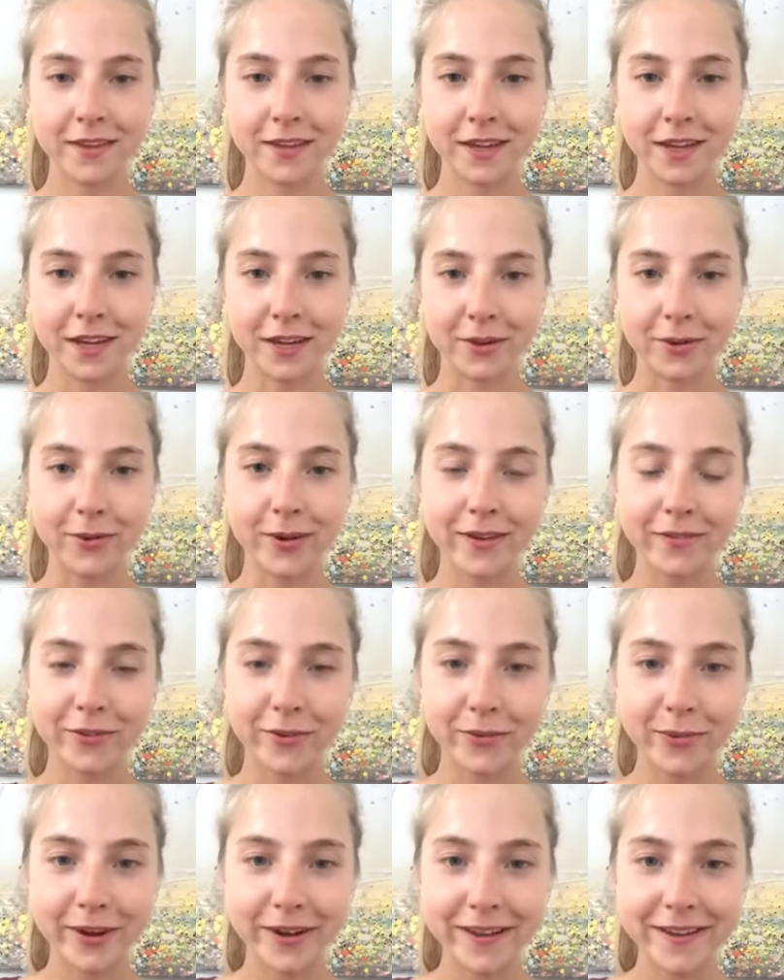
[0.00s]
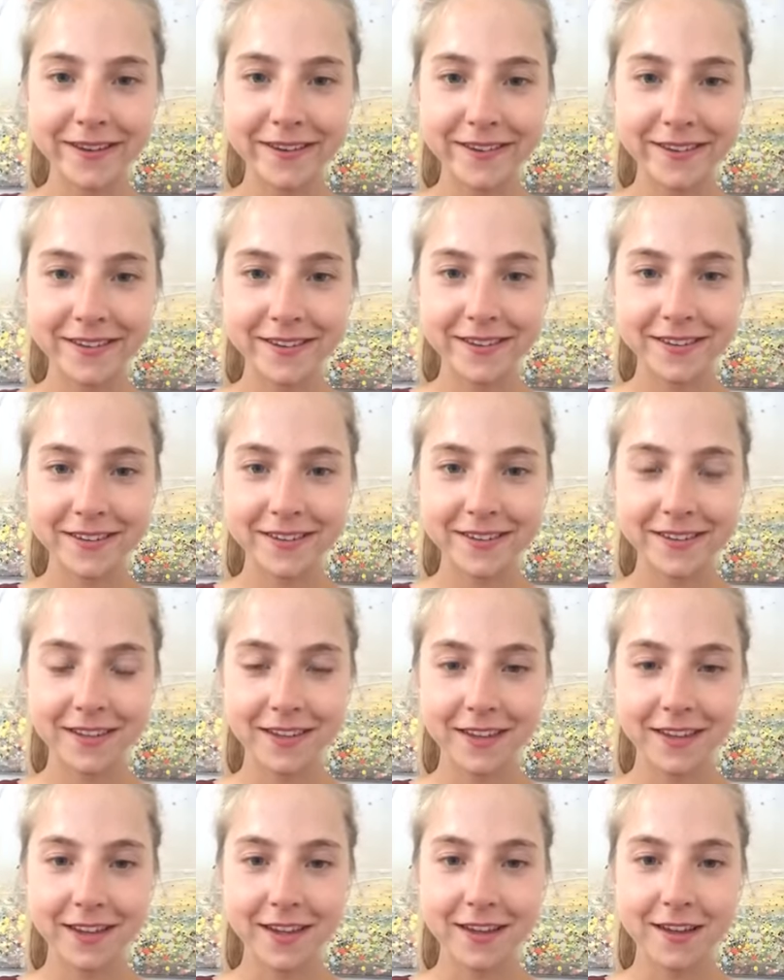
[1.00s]
Hello everyone.
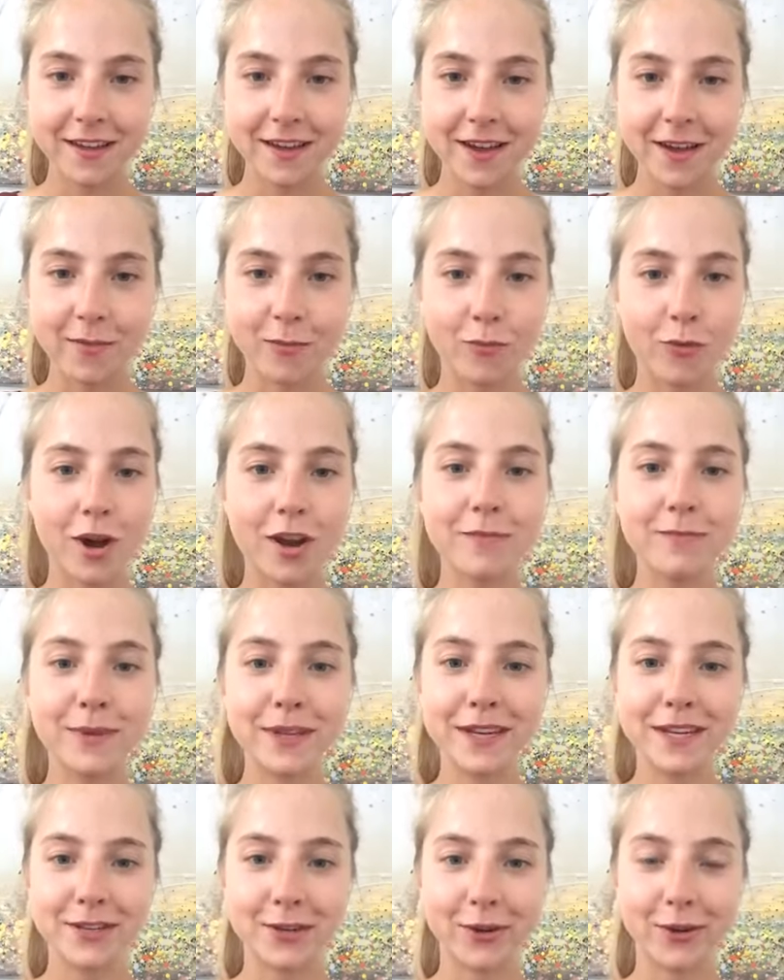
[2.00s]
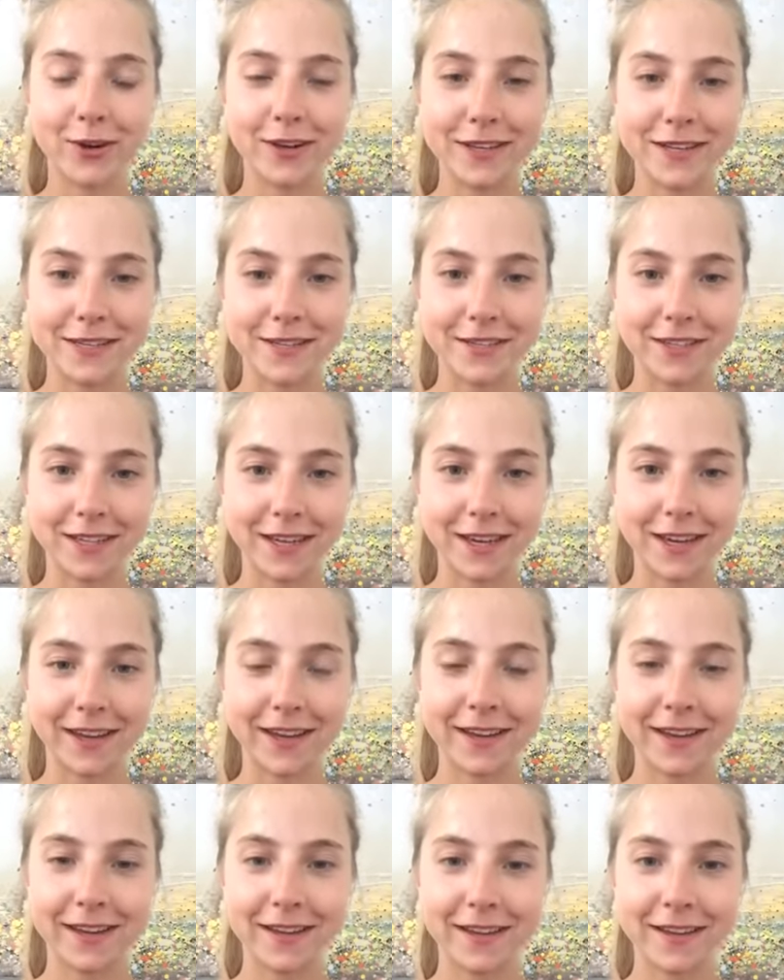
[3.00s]
I'm 1 minute early
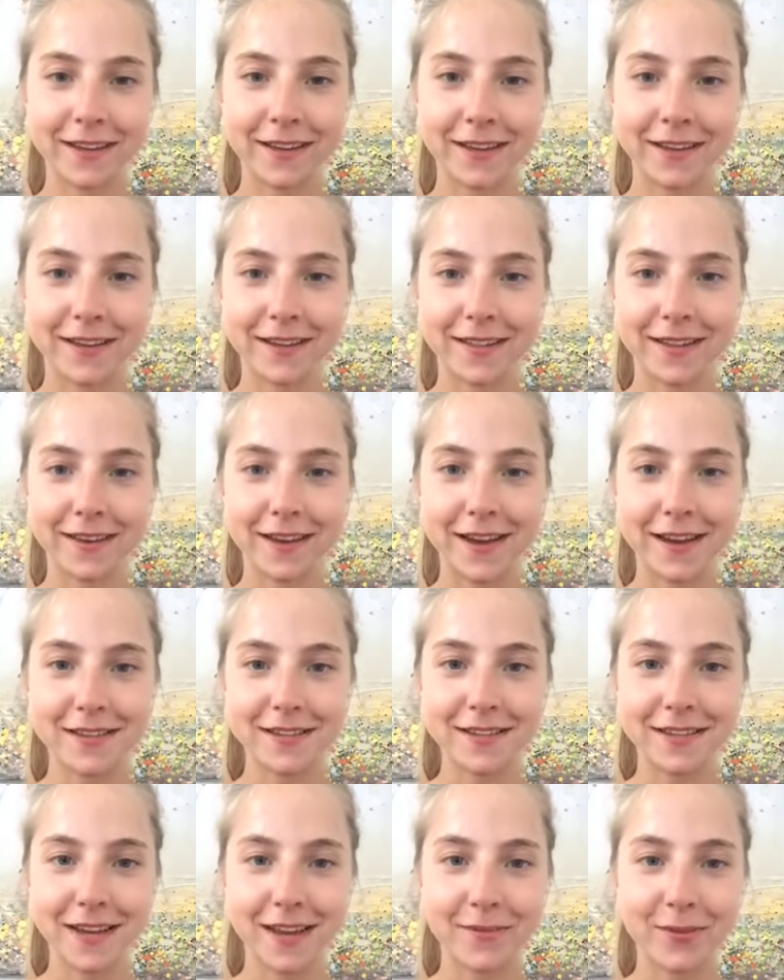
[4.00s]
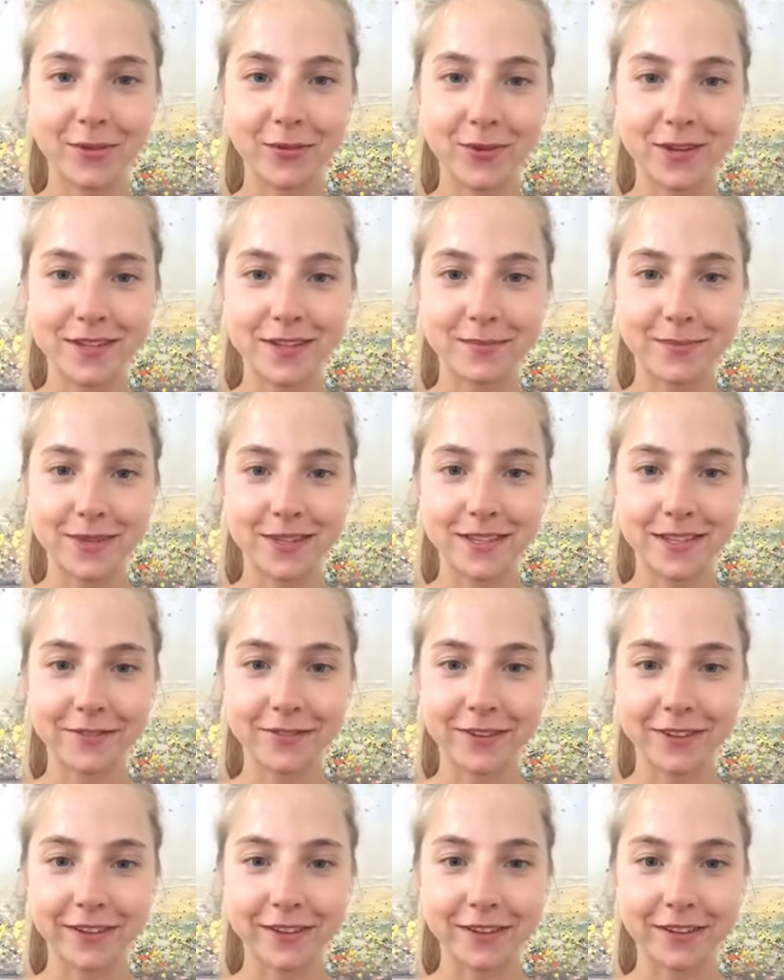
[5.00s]
today. The last time it was a bit
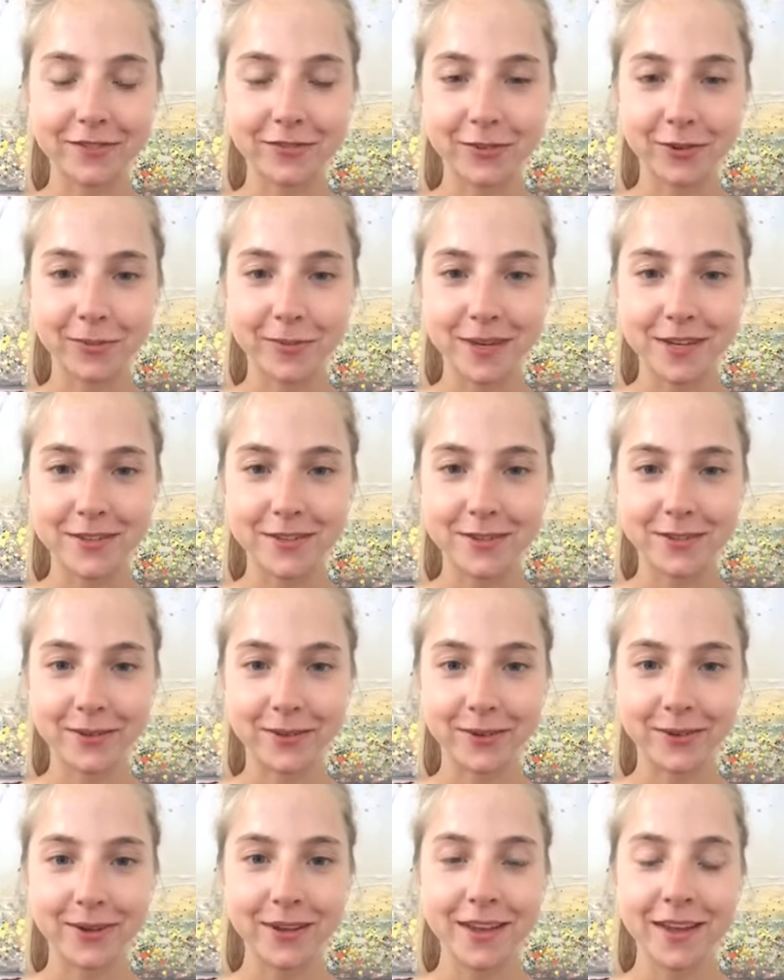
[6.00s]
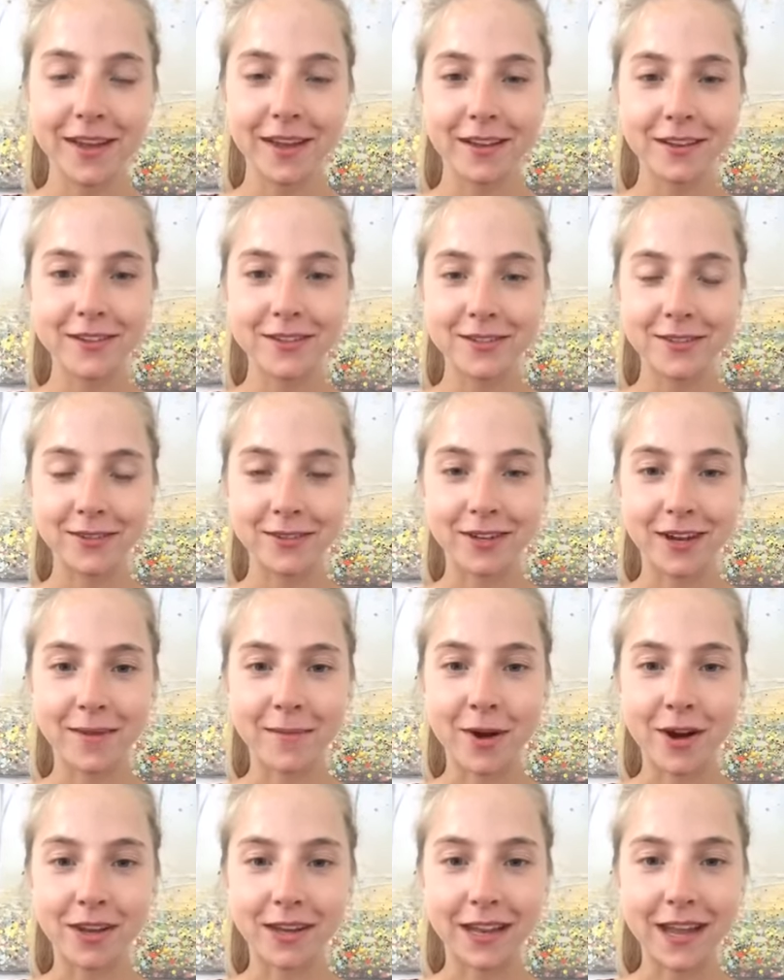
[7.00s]
difficult for me to come
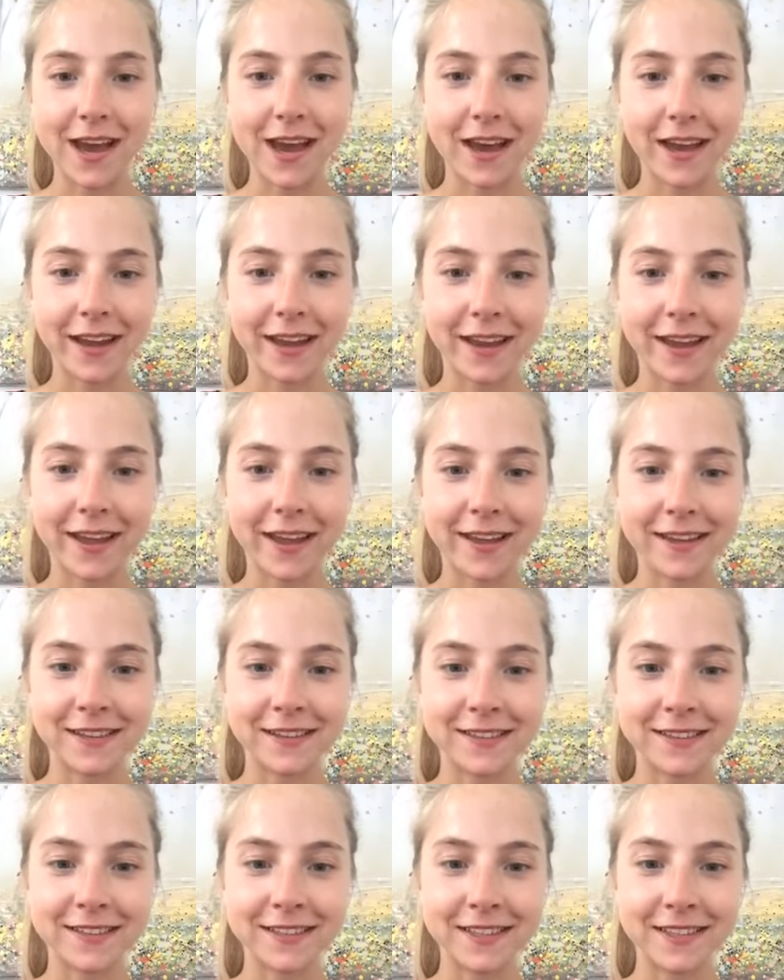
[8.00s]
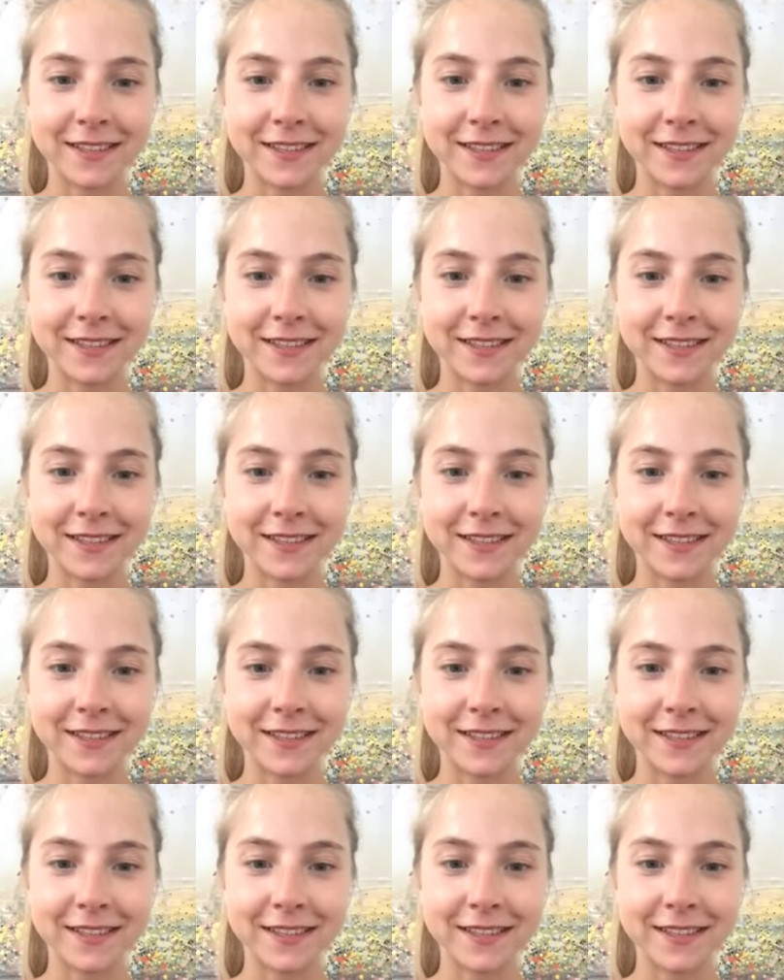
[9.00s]
online, and